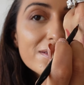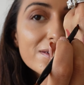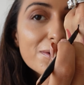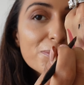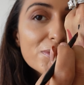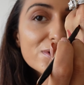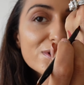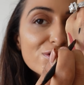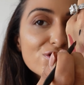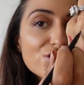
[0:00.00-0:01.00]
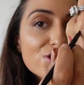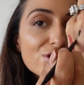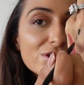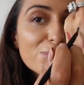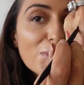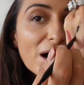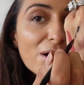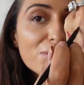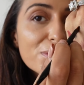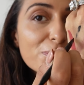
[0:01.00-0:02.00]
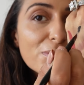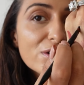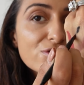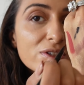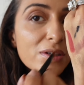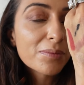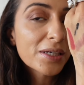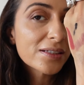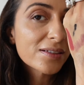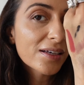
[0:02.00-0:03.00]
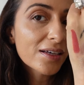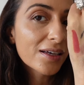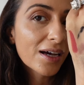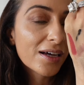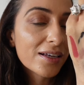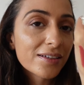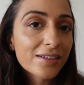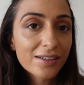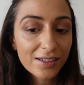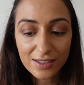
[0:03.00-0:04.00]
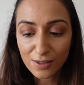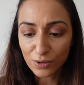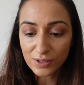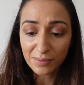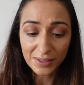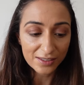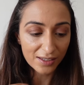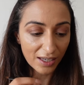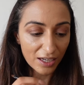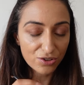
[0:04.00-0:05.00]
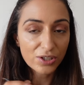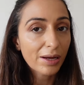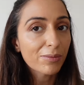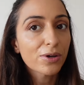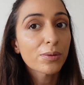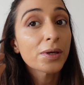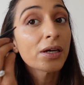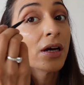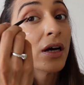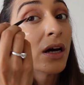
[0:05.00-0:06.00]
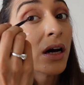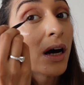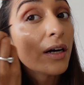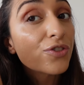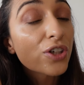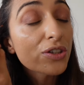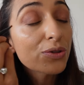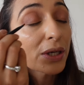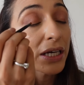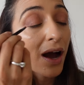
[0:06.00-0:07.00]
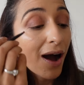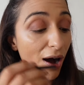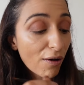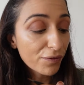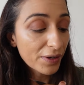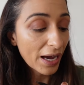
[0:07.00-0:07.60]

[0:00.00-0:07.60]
the precision, wow, the brush is amazing and looks amazing. Actually, I'm gonna be just doing a half